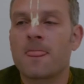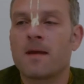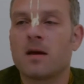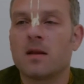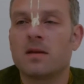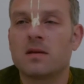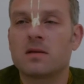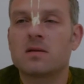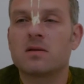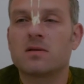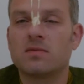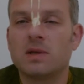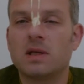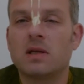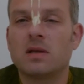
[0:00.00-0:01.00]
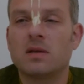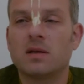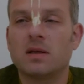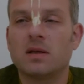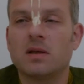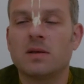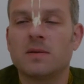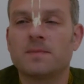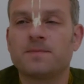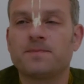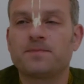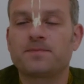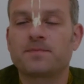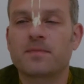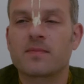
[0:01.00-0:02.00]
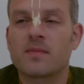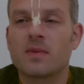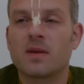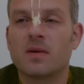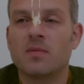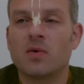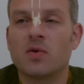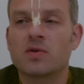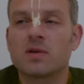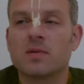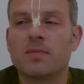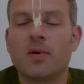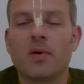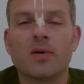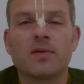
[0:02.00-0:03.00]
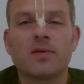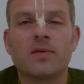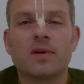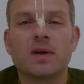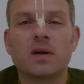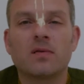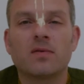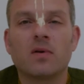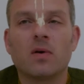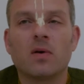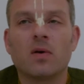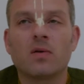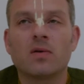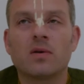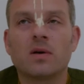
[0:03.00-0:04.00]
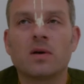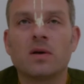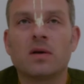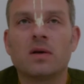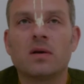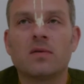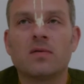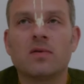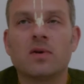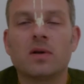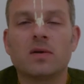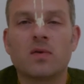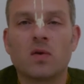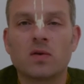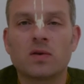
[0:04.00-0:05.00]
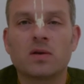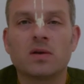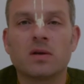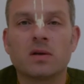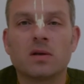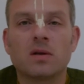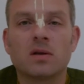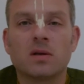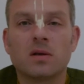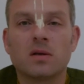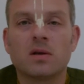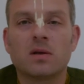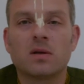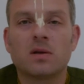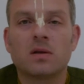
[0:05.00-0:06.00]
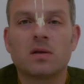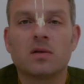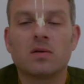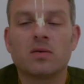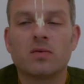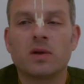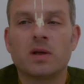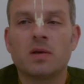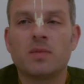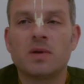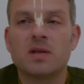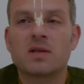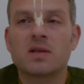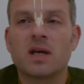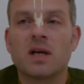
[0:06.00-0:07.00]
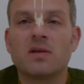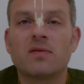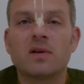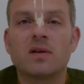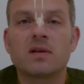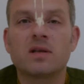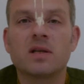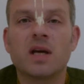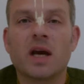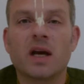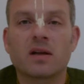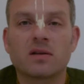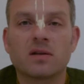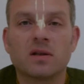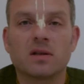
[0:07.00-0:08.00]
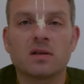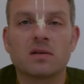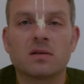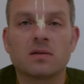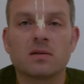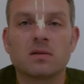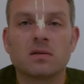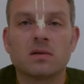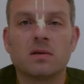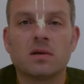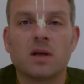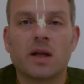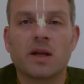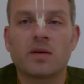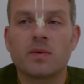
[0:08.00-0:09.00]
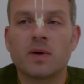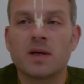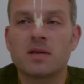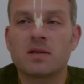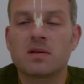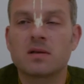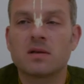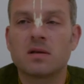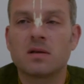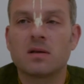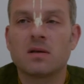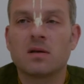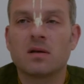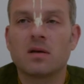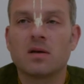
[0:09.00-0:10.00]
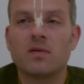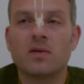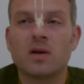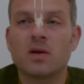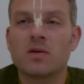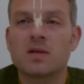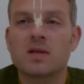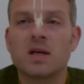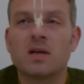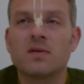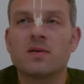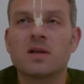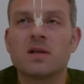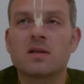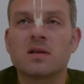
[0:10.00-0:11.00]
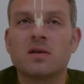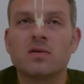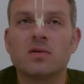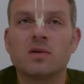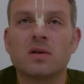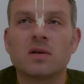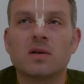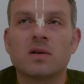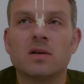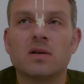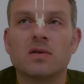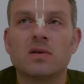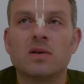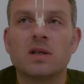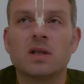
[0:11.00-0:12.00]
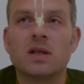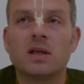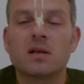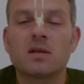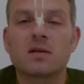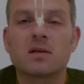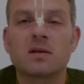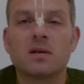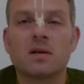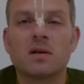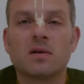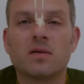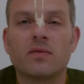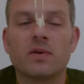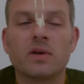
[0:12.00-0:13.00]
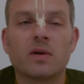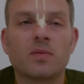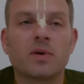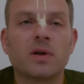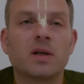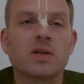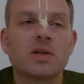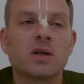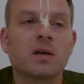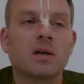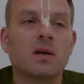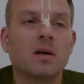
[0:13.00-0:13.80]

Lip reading: This is really the most important thing for a devotee, to really be selflessly acting. Otherwise, if you are not selfless in your dealings when they're preaching,